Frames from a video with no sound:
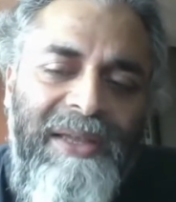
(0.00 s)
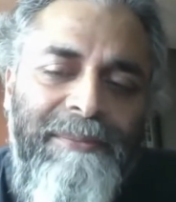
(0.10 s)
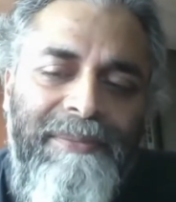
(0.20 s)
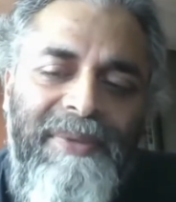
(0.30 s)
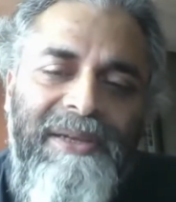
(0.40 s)

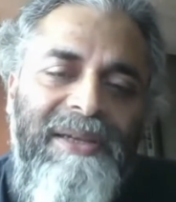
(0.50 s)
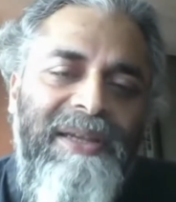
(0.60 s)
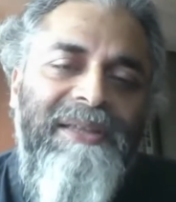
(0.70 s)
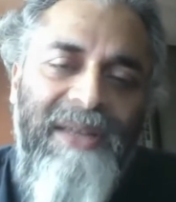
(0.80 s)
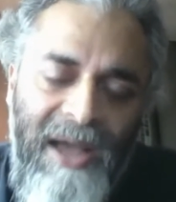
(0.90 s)
And
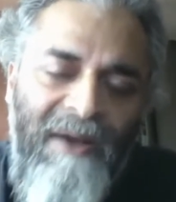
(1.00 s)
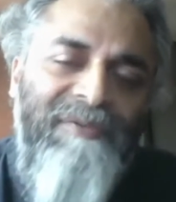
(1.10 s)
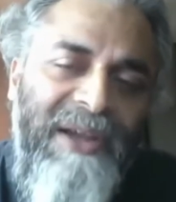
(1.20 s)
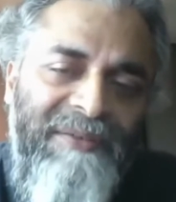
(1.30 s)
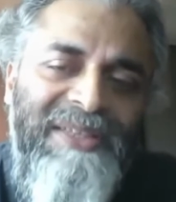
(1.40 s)

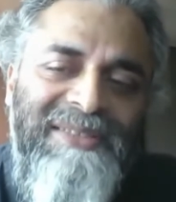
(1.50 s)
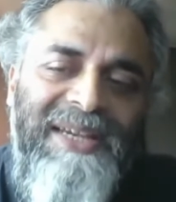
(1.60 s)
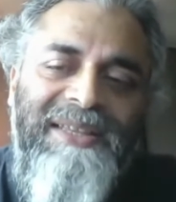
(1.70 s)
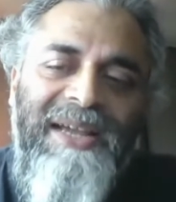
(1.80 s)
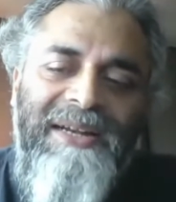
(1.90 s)
after having
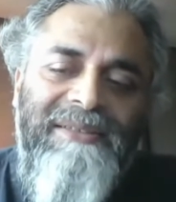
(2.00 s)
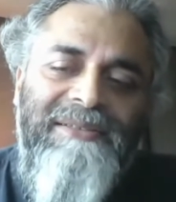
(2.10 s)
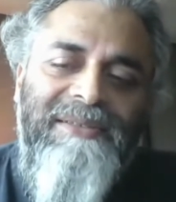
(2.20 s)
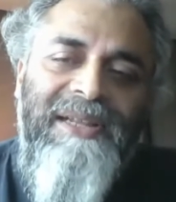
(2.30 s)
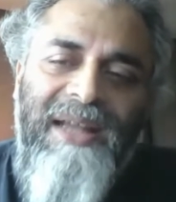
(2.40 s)
said
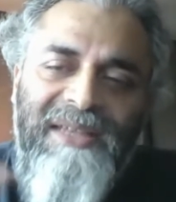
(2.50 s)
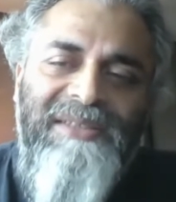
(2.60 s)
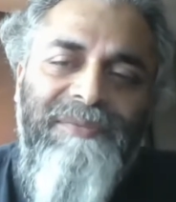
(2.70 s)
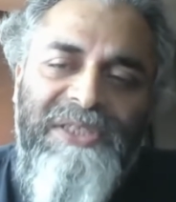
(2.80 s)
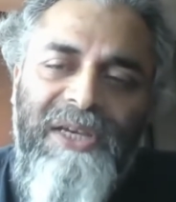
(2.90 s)
that, the
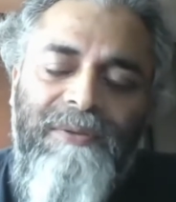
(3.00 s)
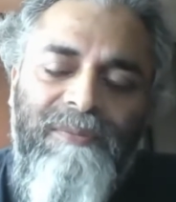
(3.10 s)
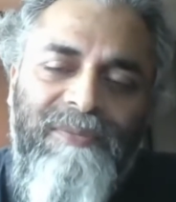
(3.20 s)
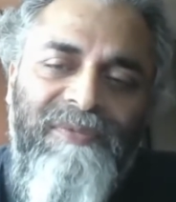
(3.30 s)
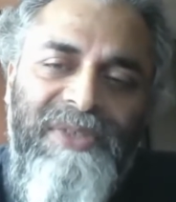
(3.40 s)
last thing which
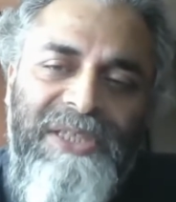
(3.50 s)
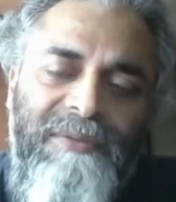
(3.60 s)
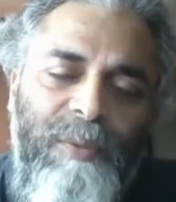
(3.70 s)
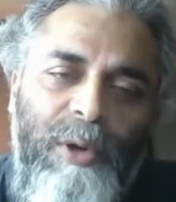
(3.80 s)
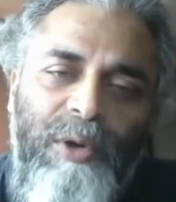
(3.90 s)
I
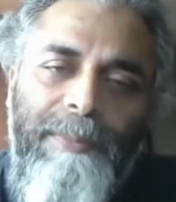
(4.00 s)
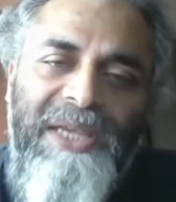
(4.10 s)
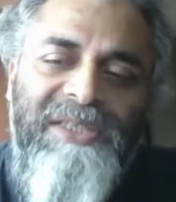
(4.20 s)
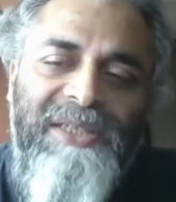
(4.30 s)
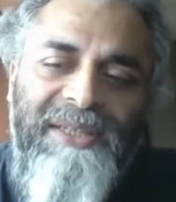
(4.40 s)
want to
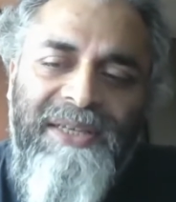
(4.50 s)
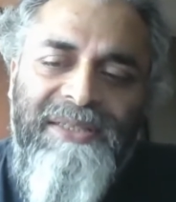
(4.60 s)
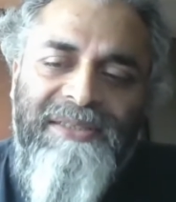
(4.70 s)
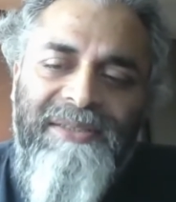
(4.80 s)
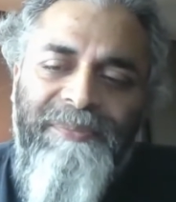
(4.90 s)
mention
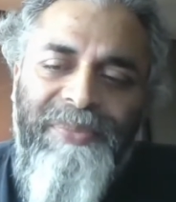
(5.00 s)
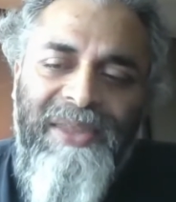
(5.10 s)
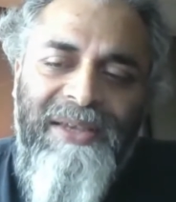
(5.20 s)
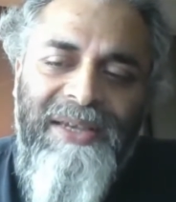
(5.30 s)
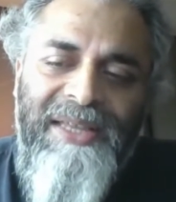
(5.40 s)
is,
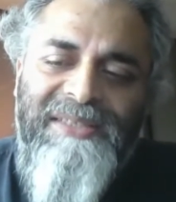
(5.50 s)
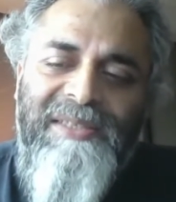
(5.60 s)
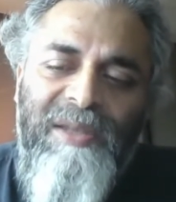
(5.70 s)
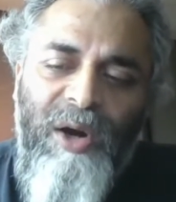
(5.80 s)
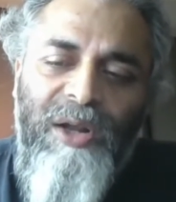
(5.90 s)

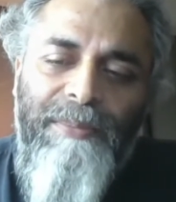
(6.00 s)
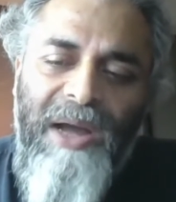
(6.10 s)
it's not